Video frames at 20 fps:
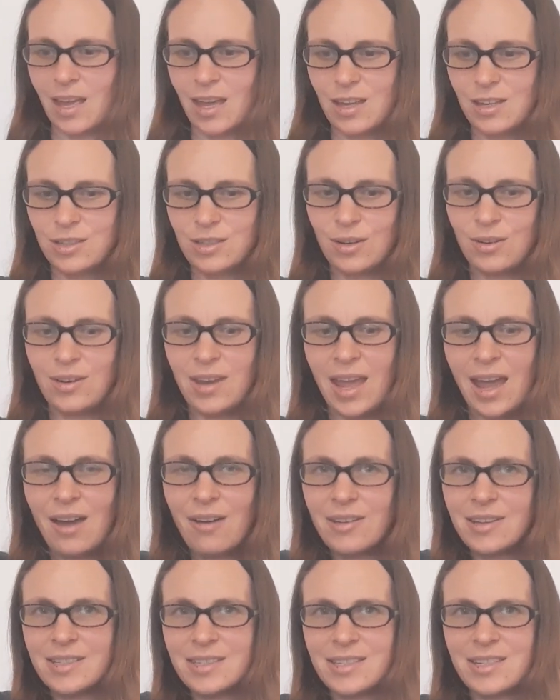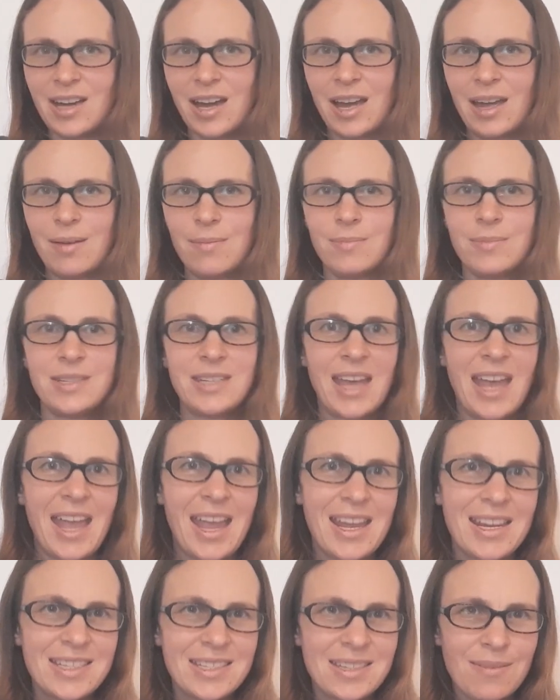So now it's time to
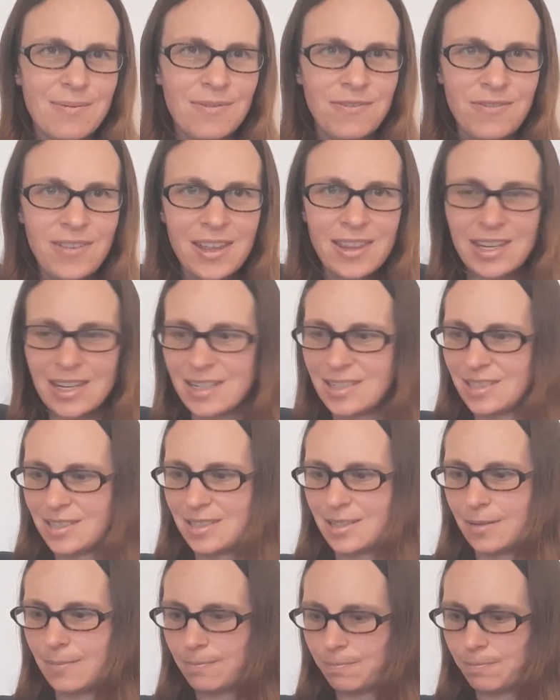add some feathers.